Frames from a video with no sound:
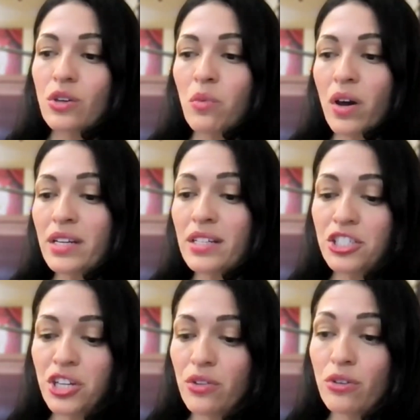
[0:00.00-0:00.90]
So I wanted
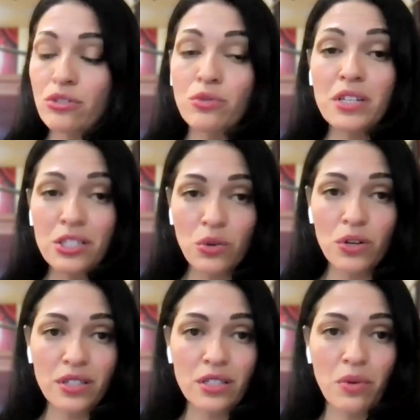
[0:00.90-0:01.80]
to share those
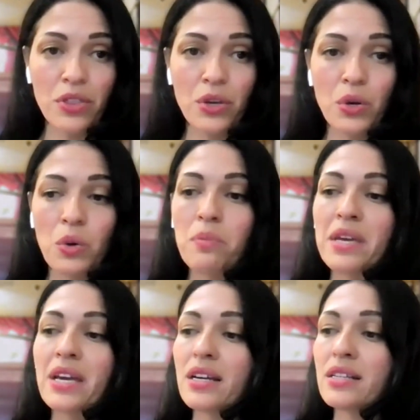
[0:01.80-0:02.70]
resources with you
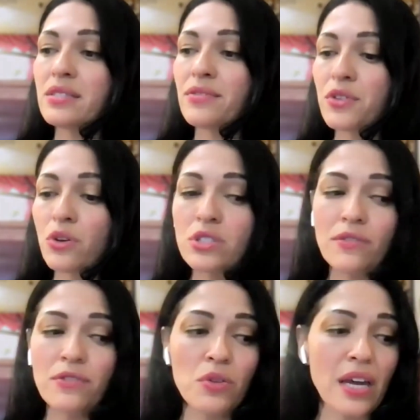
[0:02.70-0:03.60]
because for
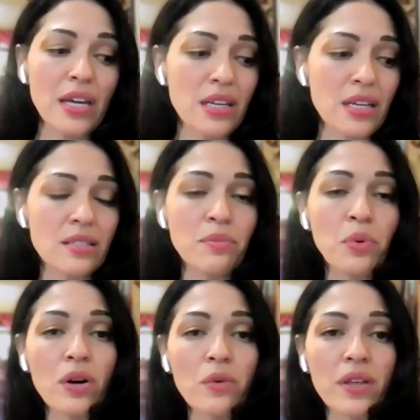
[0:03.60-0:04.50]
those of you that need
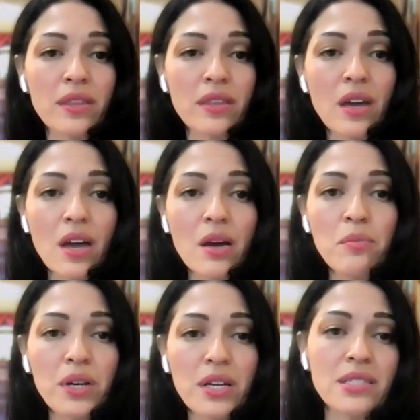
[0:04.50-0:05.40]
support with
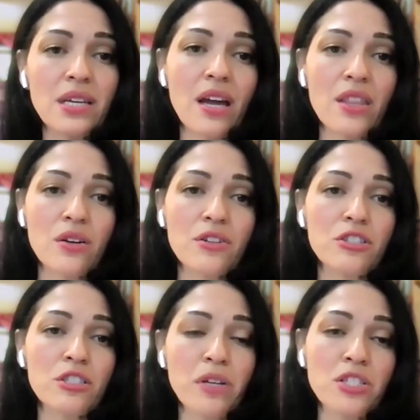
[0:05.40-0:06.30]
putting together
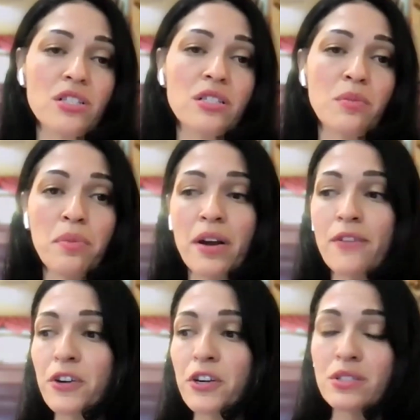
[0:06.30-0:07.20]
your spreadsheet to
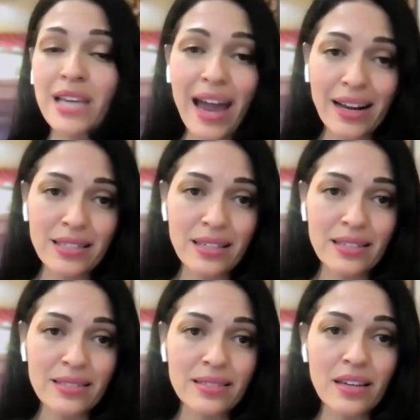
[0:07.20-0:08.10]
prepare for your
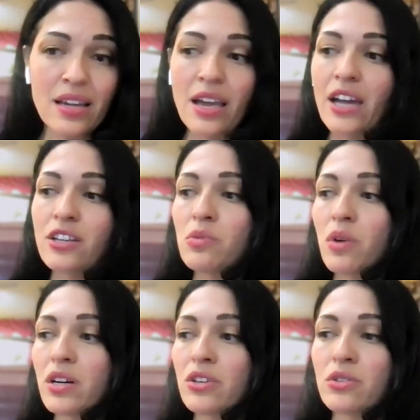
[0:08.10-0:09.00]
taxes, and you
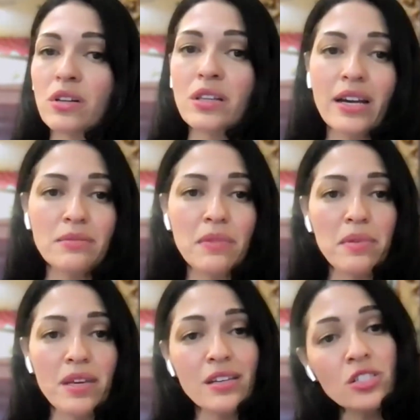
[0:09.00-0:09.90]
want to utilize
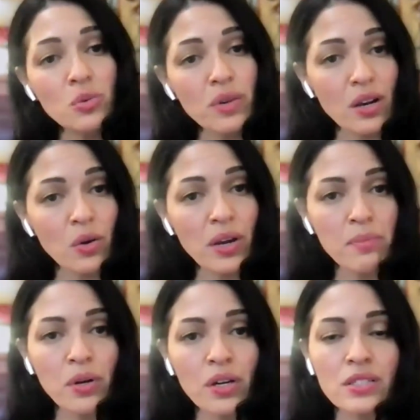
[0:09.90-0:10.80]
maybe Intuit,
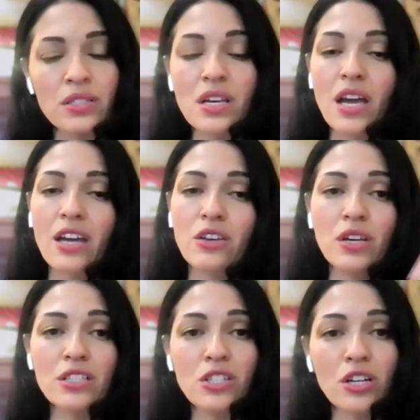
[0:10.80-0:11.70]
QuickBooks, and
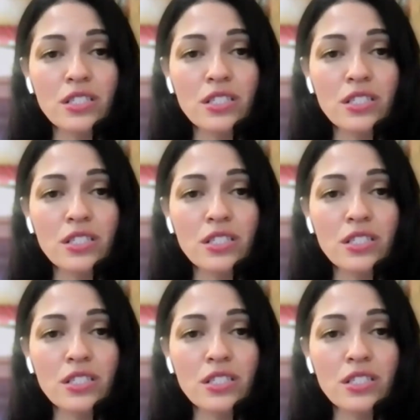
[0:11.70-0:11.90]
you can